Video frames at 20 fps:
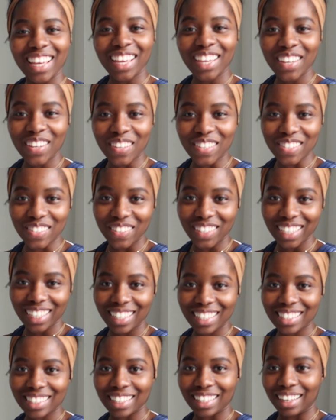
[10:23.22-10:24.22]
Hey y'all, so it
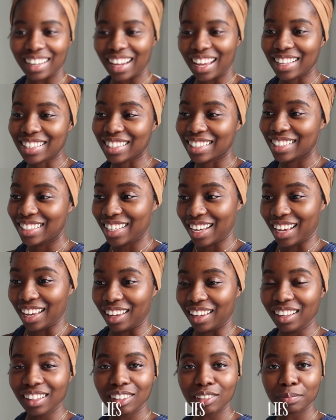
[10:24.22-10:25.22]
is the next
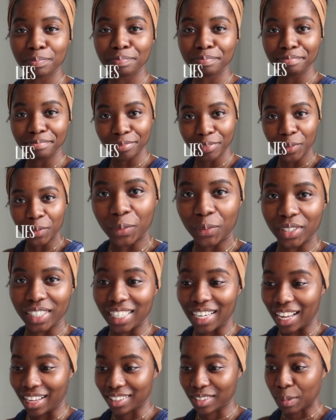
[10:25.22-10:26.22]
day or
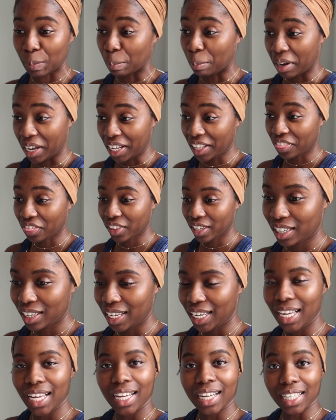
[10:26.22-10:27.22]
next month,
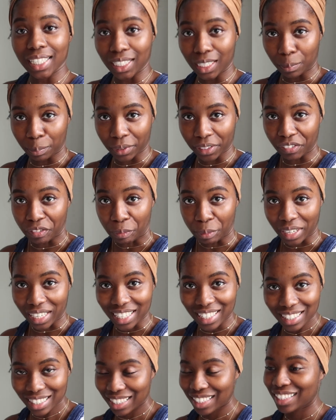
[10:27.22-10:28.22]
couple of
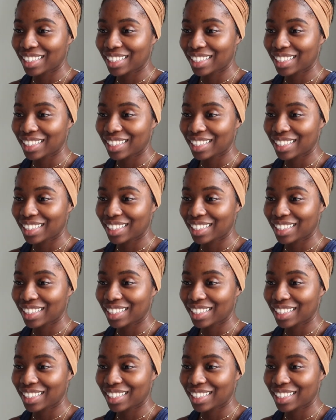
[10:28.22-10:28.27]
months,